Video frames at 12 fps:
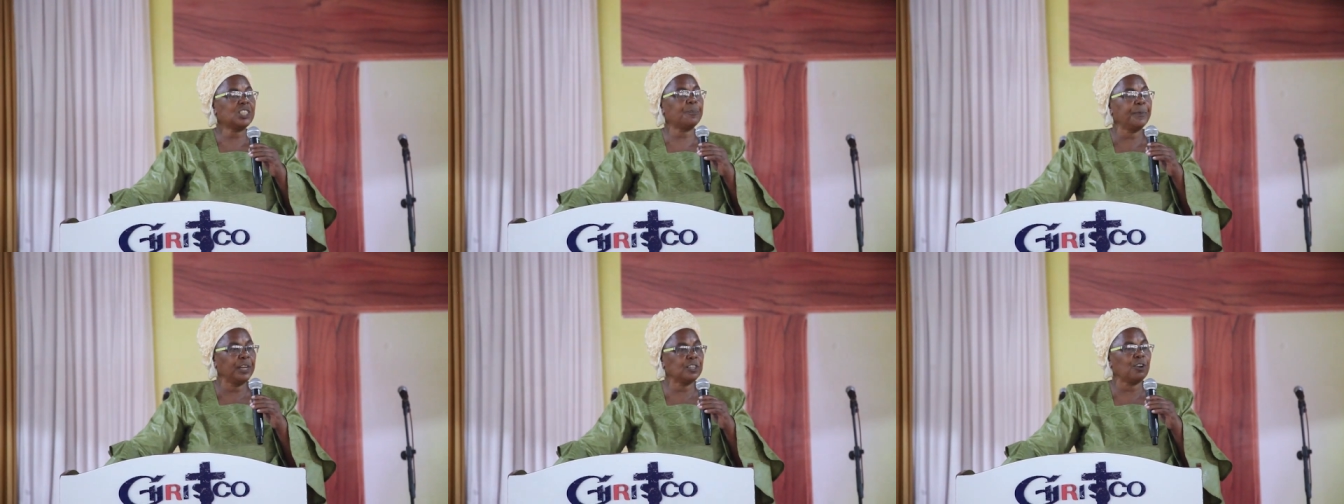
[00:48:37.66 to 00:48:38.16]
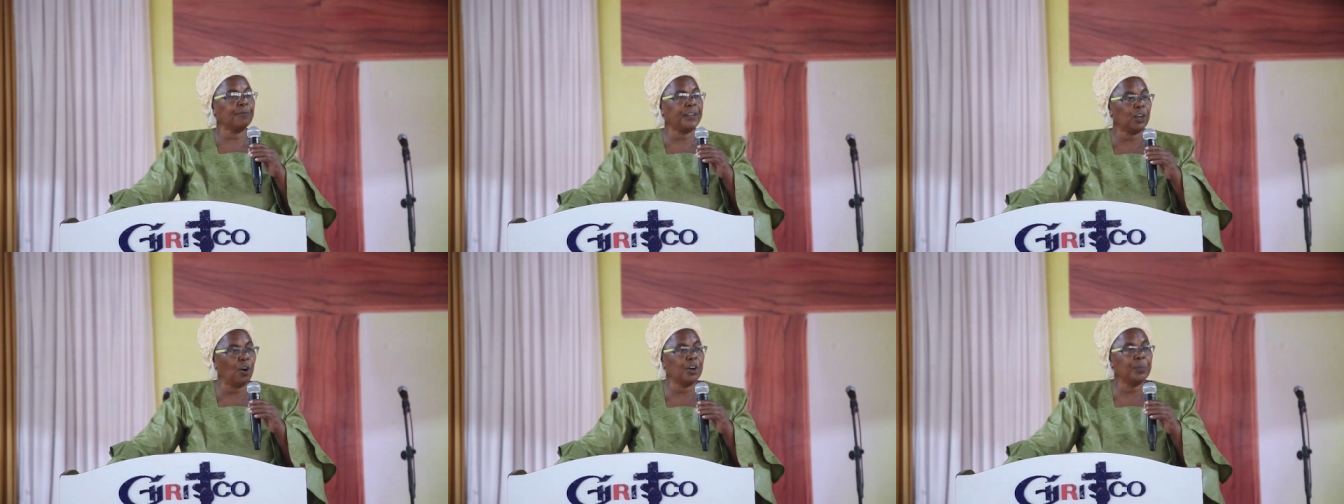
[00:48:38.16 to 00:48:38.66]
The Spirit
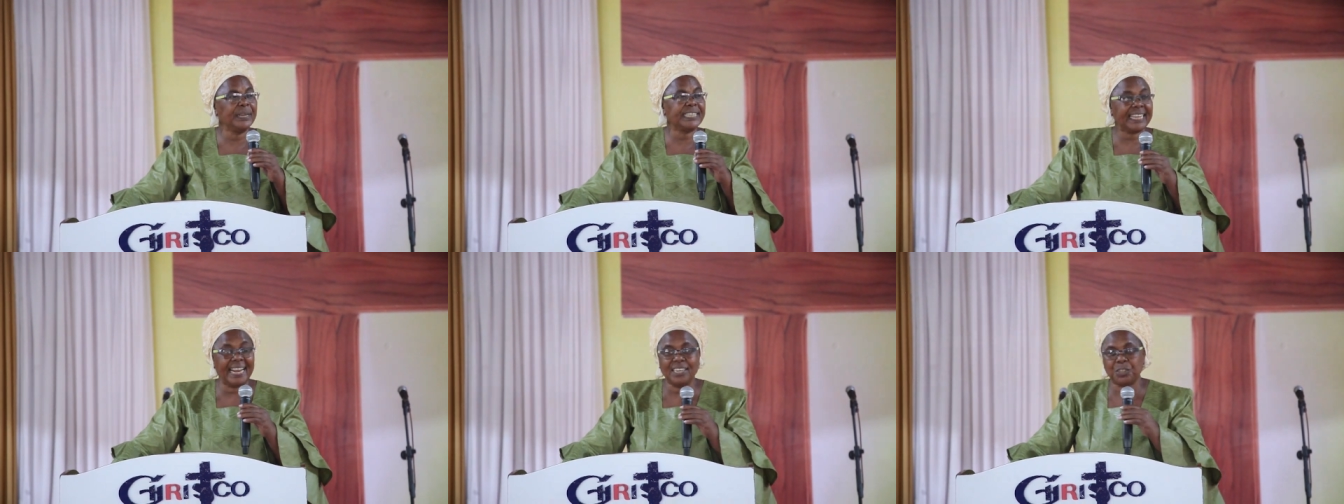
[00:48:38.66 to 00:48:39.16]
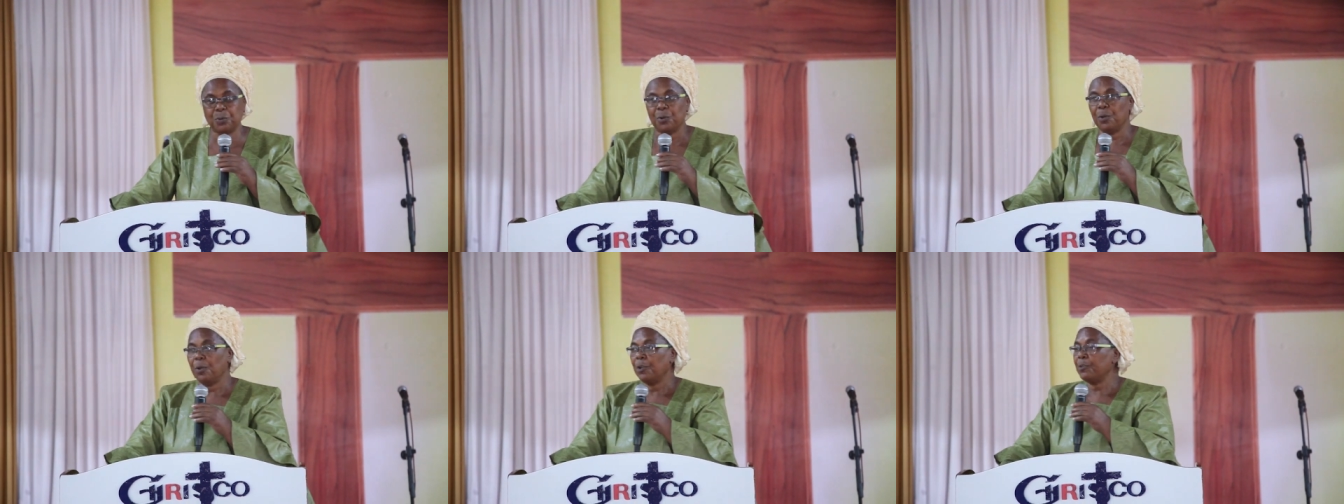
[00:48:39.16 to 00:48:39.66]
of the Lord will tell
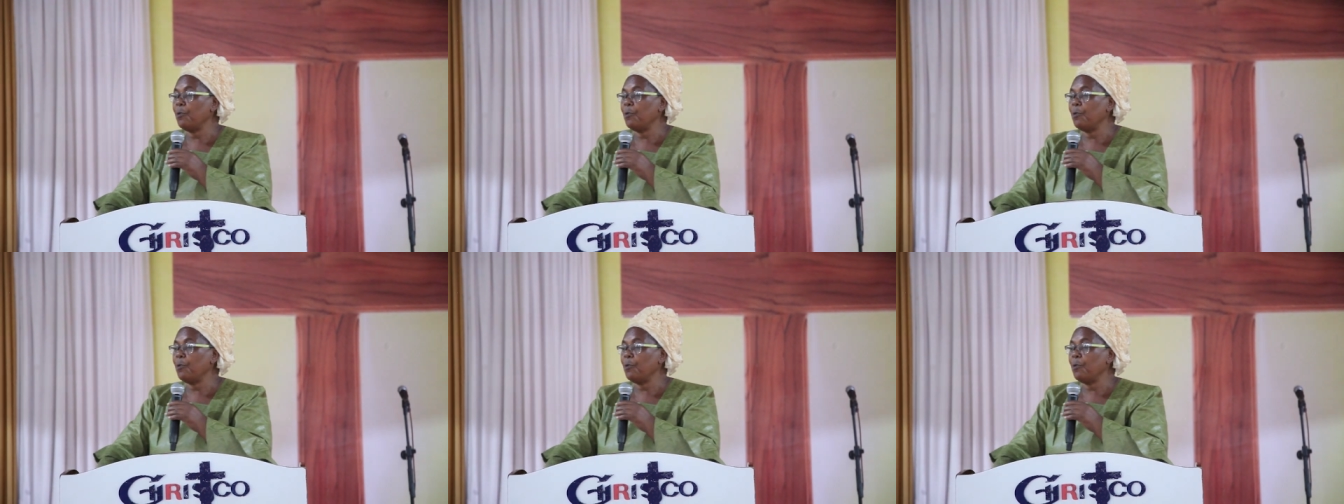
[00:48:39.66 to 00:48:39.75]
you,